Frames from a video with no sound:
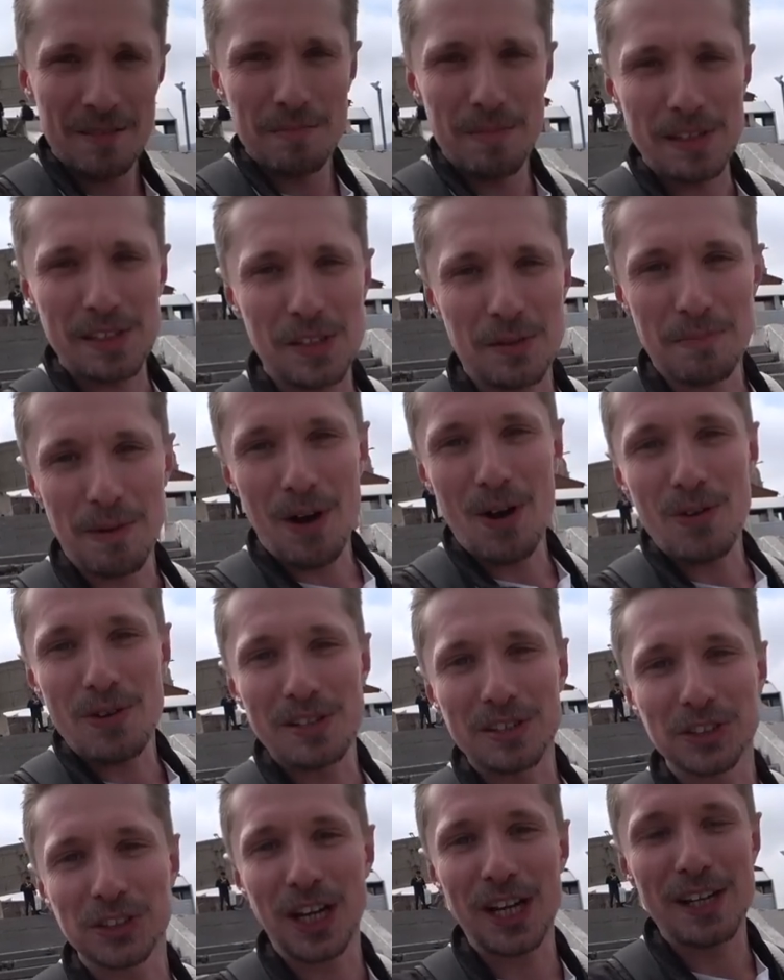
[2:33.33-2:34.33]
Mr. Ball
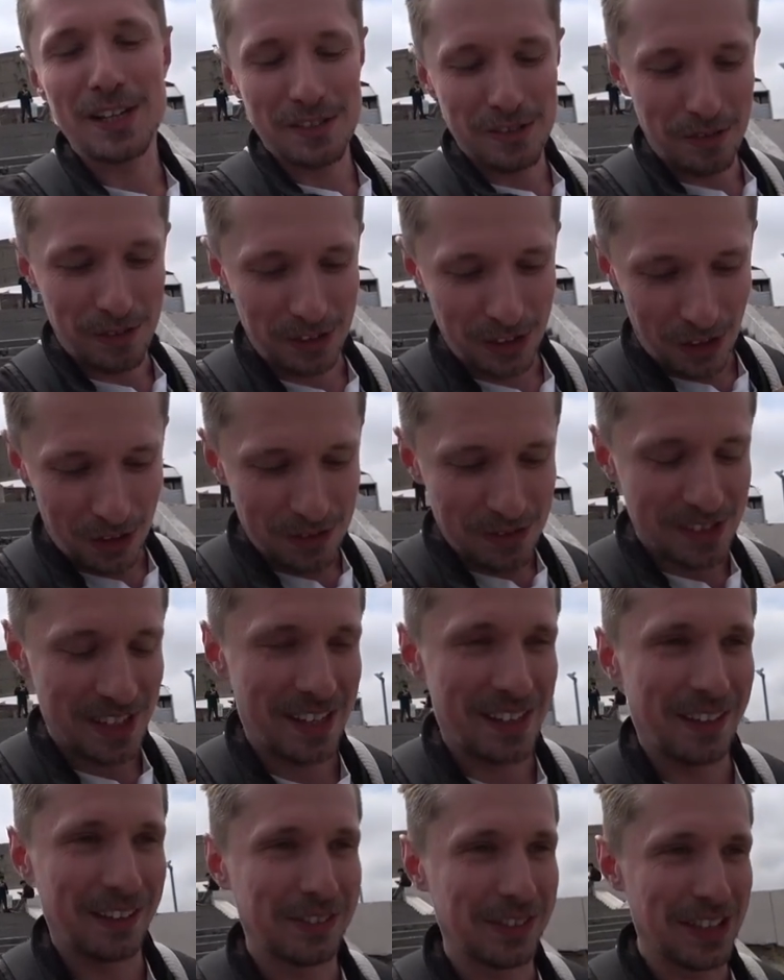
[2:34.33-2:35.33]
is jealous of the
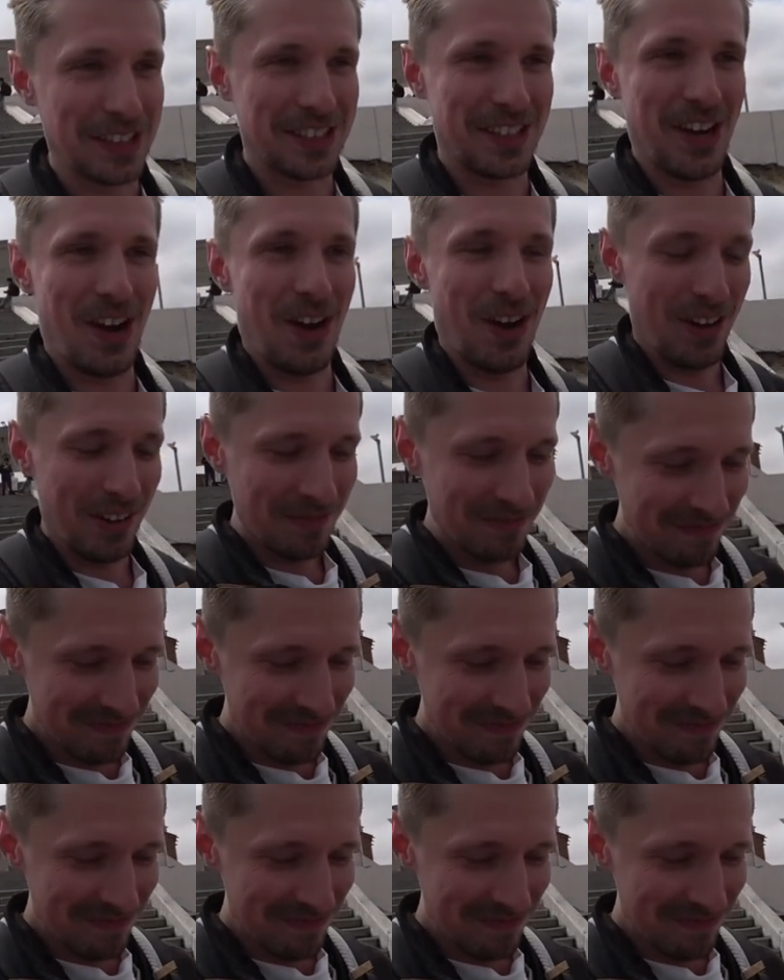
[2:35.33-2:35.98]
content I've just got.